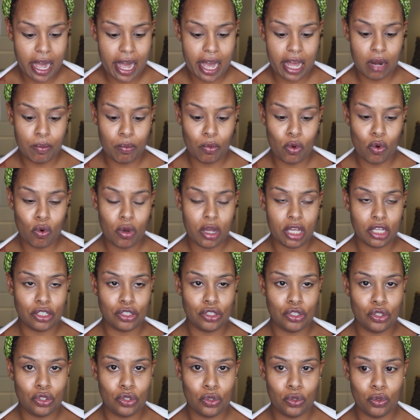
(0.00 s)
and I'm going
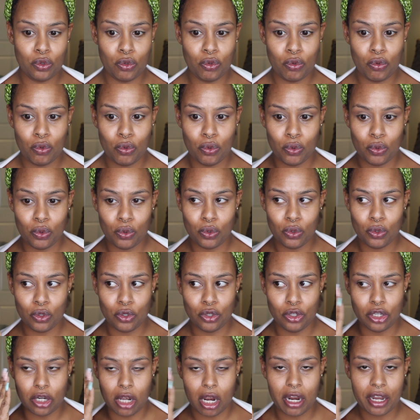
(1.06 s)
to
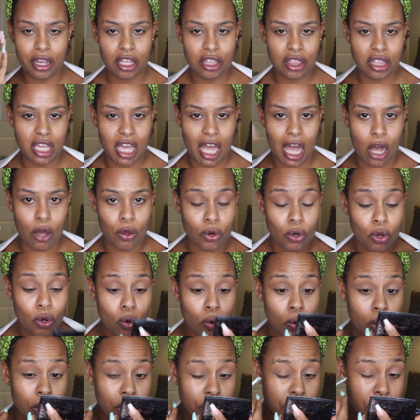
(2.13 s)
darken the outer
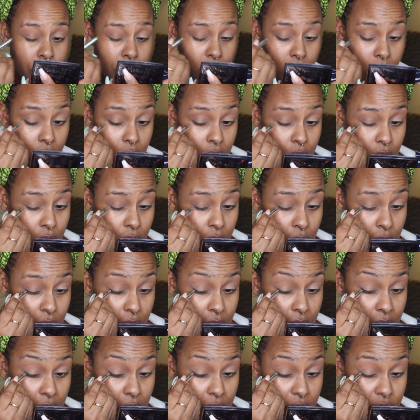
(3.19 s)
corner
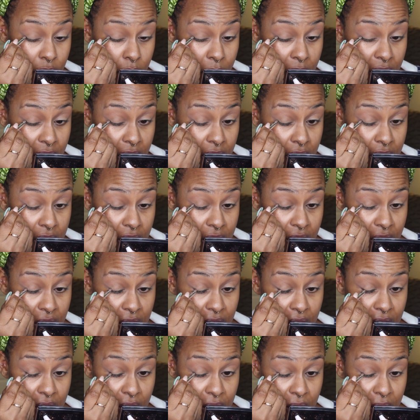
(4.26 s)
of my
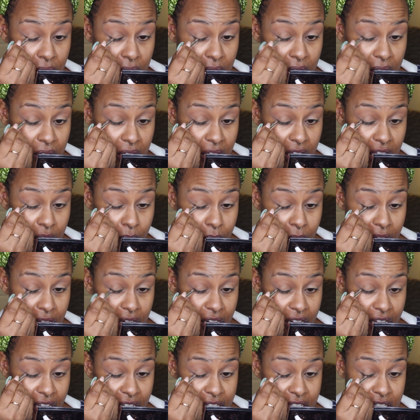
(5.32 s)
lid and my
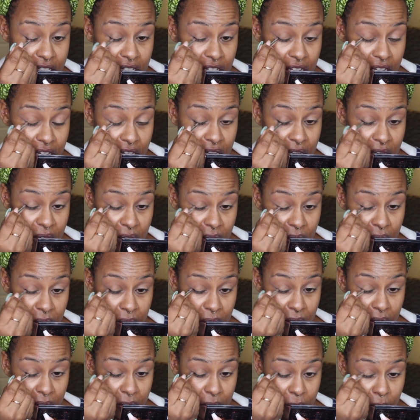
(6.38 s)
lash line
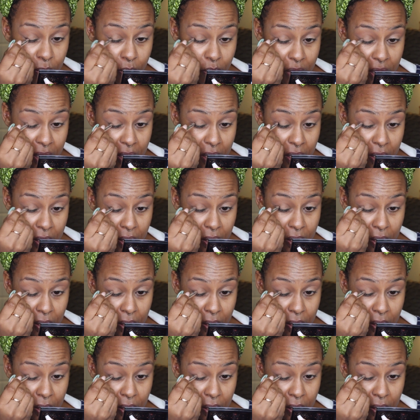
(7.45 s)
a little bit.